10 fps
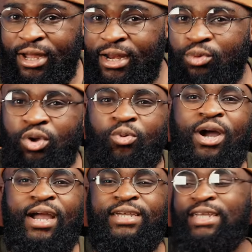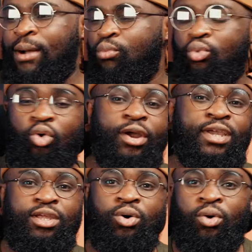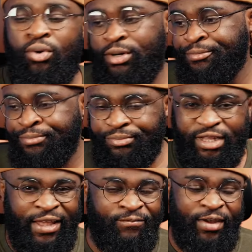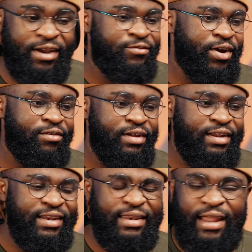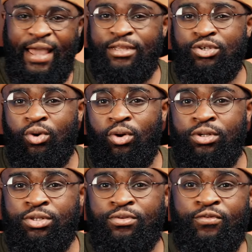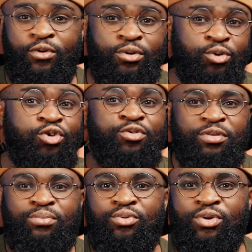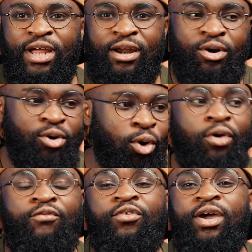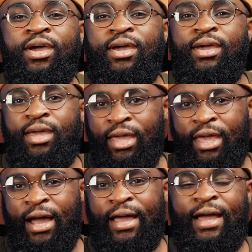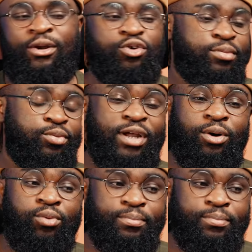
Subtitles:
And a quick one, guys, I'm working on a very, very nice course for those people that love AI and those people that